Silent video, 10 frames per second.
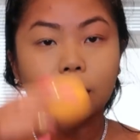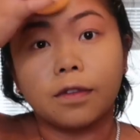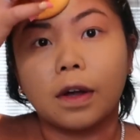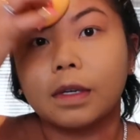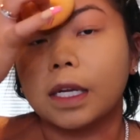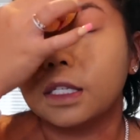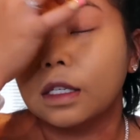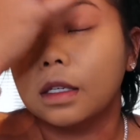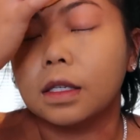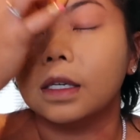The
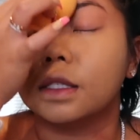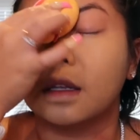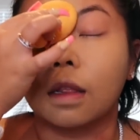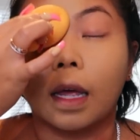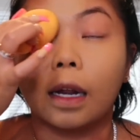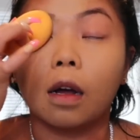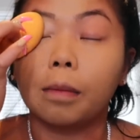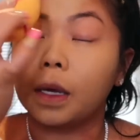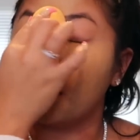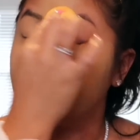foundation does look light
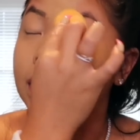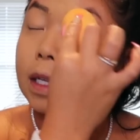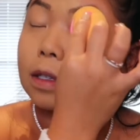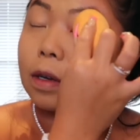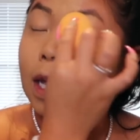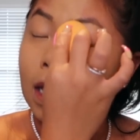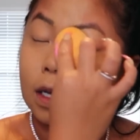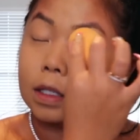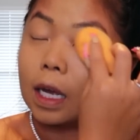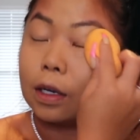on me, but that's okay
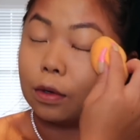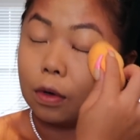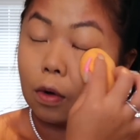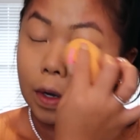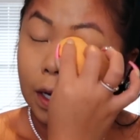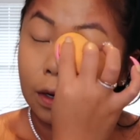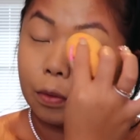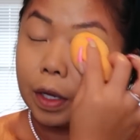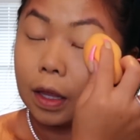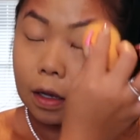because I do go in
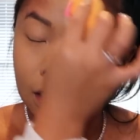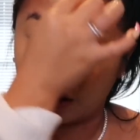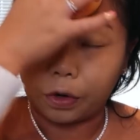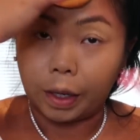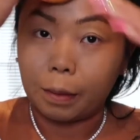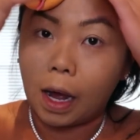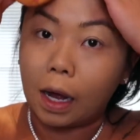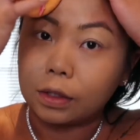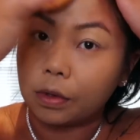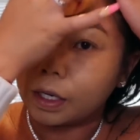with a cream
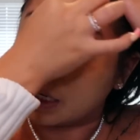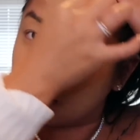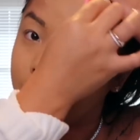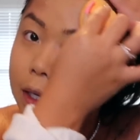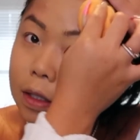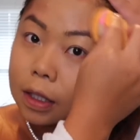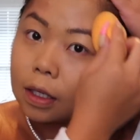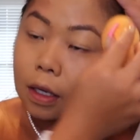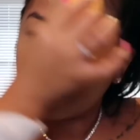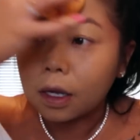contour anyways
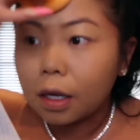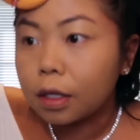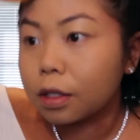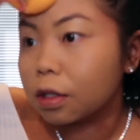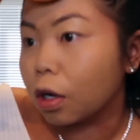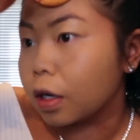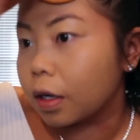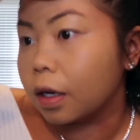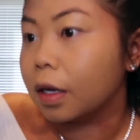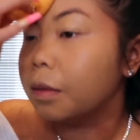to
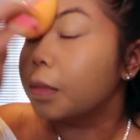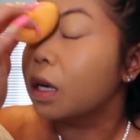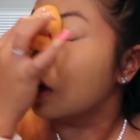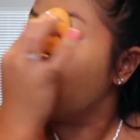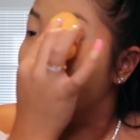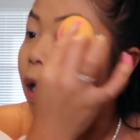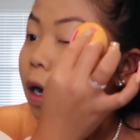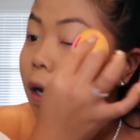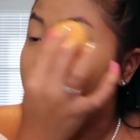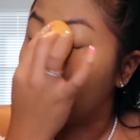darken it up.
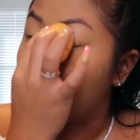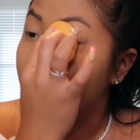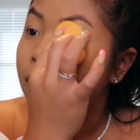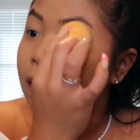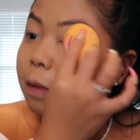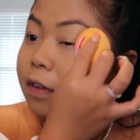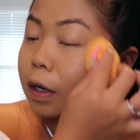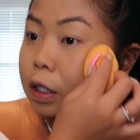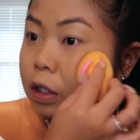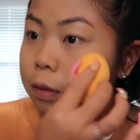I don't like my
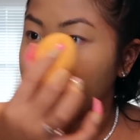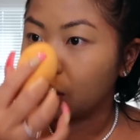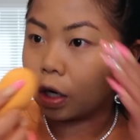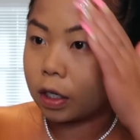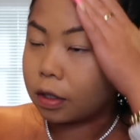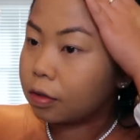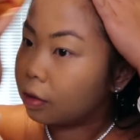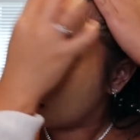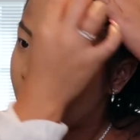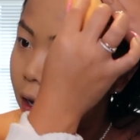foundation to be dark
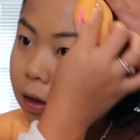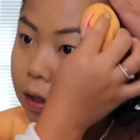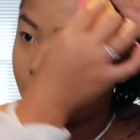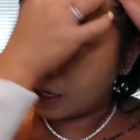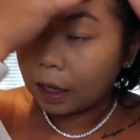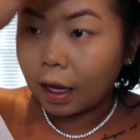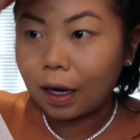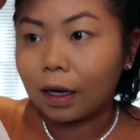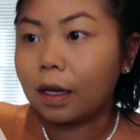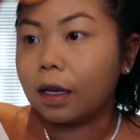and then I
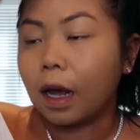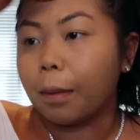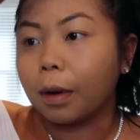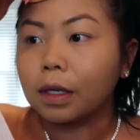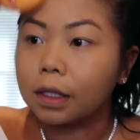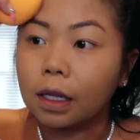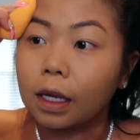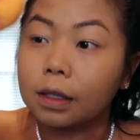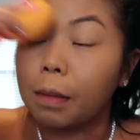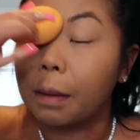lighten it. I personally
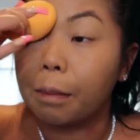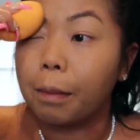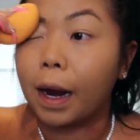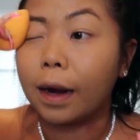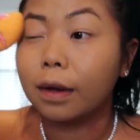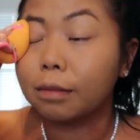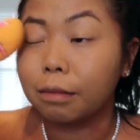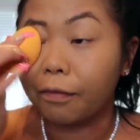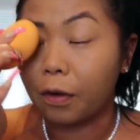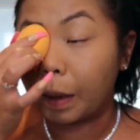like to make
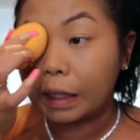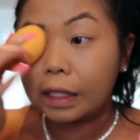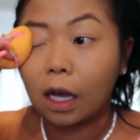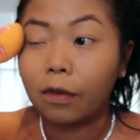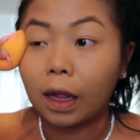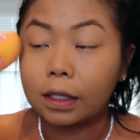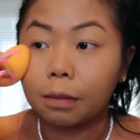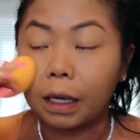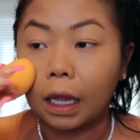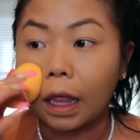for myself, I like
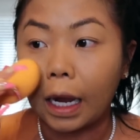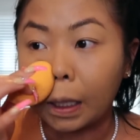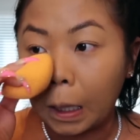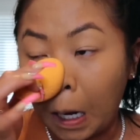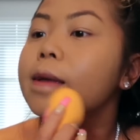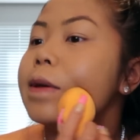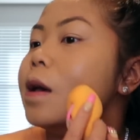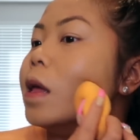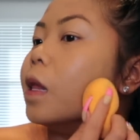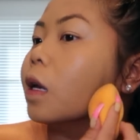to make it lighter
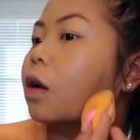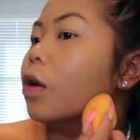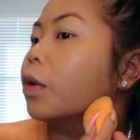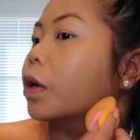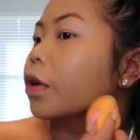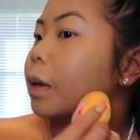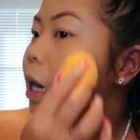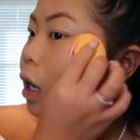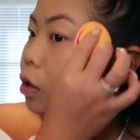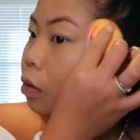and then go in with cream
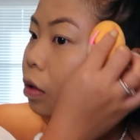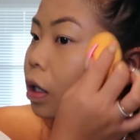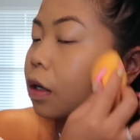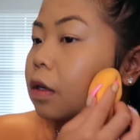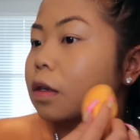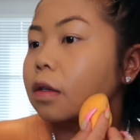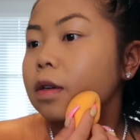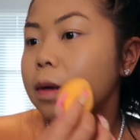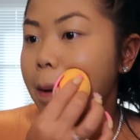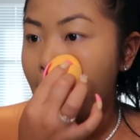contour
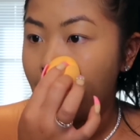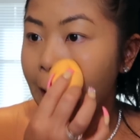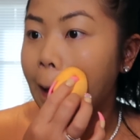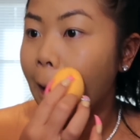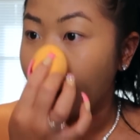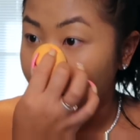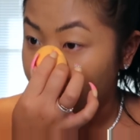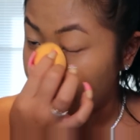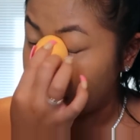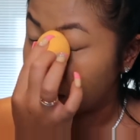and
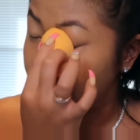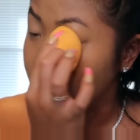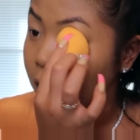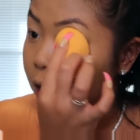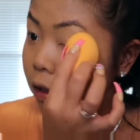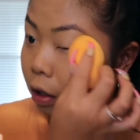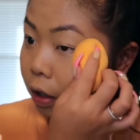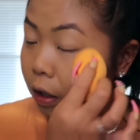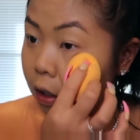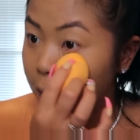kind of
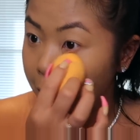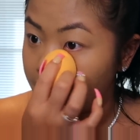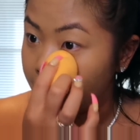darken it up.